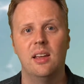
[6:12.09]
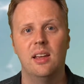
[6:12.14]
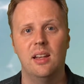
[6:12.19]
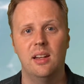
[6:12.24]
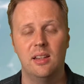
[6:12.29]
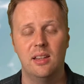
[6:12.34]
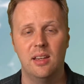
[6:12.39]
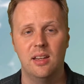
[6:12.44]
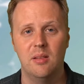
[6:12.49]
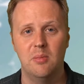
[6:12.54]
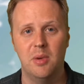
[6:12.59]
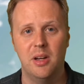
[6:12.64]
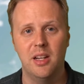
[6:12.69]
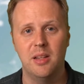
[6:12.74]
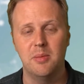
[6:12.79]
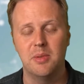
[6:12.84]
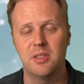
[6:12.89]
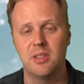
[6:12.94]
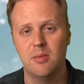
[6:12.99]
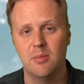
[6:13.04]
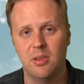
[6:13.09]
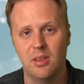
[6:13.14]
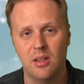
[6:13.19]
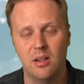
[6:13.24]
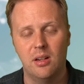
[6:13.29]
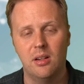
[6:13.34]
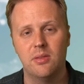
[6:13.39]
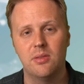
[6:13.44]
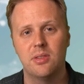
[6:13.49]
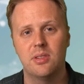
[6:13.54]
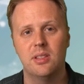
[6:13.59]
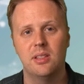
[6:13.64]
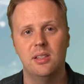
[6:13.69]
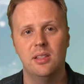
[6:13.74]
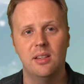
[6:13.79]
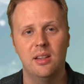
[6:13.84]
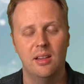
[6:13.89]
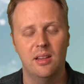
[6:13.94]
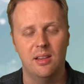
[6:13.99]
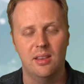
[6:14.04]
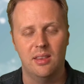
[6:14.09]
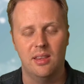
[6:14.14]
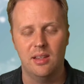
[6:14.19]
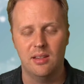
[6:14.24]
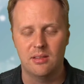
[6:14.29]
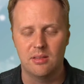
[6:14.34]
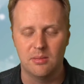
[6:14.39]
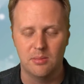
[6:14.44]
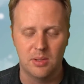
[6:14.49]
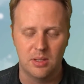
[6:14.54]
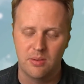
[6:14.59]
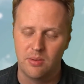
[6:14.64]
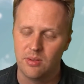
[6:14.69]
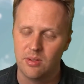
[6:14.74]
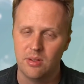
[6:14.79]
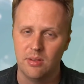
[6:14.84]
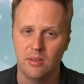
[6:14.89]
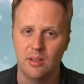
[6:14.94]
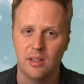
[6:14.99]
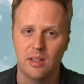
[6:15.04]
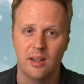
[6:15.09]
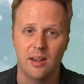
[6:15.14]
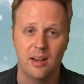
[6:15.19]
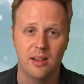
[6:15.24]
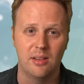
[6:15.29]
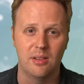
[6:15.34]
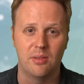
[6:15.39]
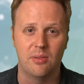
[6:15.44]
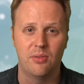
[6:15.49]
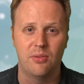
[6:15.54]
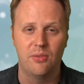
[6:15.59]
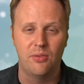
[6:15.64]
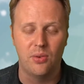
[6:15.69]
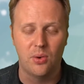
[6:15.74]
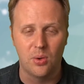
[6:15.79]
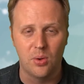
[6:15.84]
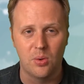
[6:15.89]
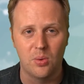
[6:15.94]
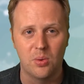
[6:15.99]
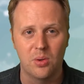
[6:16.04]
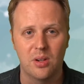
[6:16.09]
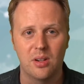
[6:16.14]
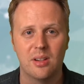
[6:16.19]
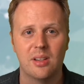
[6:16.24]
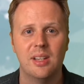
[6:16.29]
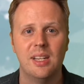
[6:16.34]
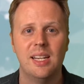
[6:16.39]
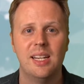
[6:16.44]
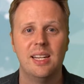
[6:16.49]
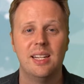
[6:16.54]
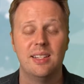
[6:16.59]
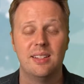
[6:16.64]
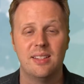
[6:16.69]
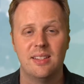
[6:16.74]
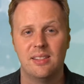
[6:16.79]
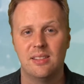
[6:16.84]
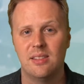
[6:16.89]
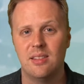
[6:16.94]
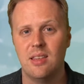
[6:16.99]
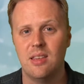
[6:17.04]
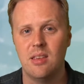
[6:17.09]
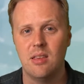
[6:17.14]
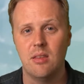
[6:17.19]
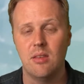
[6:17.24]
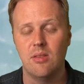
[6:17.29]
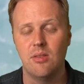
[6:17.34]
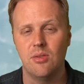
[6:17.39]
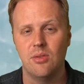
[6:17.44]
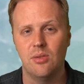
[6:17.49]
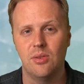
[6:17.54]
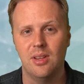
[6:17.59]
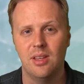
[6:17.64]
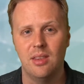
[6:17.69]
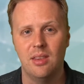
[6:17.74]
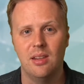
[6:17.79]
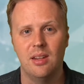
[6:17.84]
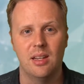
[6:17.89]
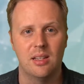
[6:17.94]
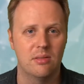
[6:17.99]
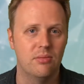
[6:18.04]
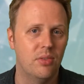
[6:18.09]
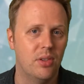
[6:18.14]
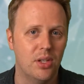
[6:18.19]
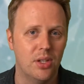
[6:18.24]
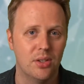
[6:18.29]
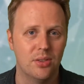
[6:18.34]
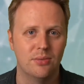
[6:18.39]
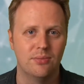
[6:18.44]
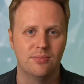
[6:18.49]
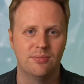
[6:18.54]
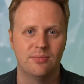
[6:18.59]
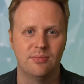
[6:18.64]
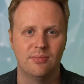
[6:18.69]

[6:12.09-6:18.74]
And again, my name is Timothy Halverson. Thanks so much for tuning in, and I look forward to seeing you in the next video.